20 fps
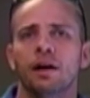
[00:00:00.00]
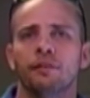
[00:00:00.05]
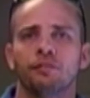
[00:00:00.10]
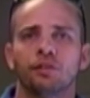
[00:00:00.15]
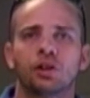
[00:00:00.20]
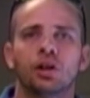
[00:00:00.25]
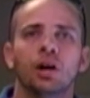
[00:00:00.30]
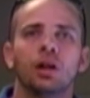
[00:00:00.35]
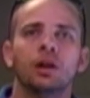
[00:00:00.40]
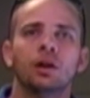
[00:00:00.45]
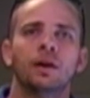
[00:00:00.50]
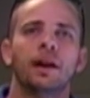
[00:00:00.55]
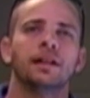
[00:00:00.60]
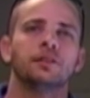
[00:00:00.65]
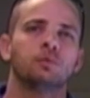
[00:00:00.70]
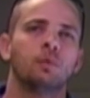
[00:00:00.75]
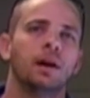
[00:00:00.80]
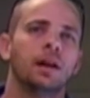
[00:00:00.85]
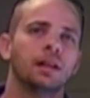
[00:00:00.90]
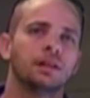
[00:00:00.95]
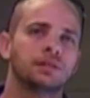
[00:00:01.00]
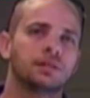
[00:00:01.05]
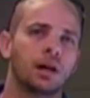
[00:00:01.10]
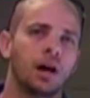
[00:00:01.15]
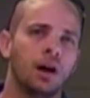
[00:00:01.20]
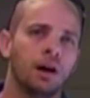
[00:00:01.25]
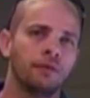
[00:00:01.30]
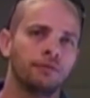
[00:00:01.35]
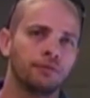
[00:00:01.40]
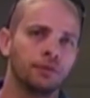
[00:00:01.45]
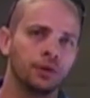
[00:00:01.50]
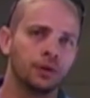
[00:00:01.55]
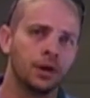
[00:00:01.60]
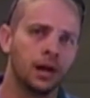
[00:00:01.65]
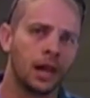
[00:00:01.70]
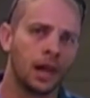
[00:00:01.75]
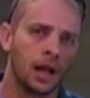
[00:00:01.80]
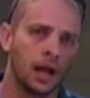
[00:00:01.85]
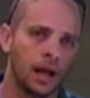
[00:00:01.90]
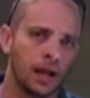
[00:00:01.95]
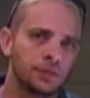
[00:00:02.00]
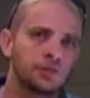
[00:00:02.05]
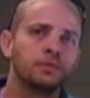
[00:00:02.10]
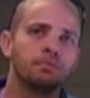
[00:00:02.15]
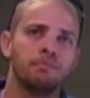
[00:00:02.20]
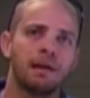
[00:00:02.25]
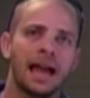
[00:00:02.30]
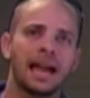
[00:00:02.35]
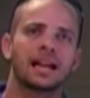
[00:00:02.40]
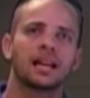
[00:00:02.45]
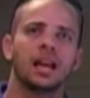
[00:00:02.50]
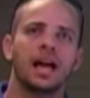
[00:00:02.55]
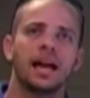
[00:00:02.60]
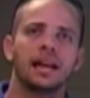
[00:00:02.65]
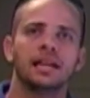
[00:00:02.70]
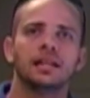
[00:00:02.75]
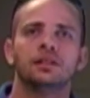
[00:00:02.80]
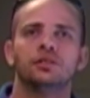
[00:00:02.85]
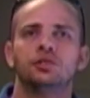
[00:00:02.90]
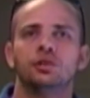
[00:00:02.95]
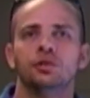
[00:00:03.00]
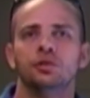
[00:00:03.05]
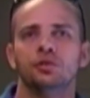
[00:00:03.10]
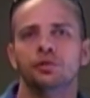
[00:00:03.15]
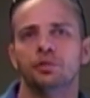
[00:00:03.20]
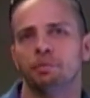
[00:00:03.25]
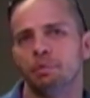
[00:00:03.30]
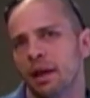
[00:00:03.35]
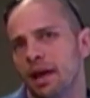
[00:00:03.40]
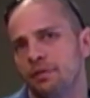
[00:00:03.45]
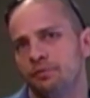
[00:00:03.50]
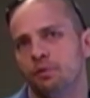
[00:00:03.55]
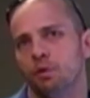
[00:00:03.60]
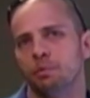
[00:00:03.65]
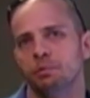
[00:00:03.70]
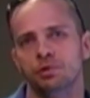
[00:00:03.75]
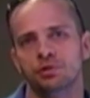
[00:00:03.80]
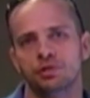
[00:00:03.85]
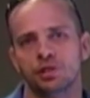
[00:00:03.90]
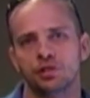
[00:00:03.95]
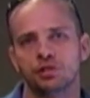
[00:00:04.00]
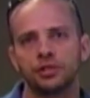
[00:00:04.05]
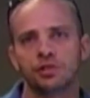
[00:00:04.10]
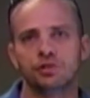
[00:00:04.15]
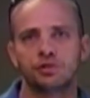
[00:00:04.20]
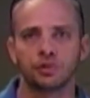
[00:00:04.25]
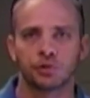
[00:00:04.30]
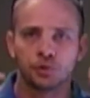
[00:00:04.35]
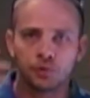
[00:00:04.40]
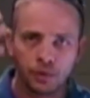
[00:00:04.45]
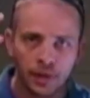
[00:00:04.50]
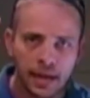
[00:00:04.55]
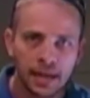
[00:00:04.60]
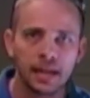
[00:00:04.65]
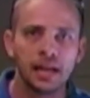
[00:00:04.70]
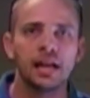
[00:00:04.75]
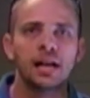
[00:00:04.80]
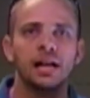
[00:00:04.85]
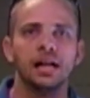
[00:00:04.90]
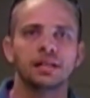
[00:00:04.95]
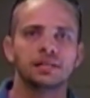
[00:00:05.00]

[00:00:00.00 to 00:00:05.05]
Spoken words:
for color, as well as to offer some backlighting to the platform musicians to create a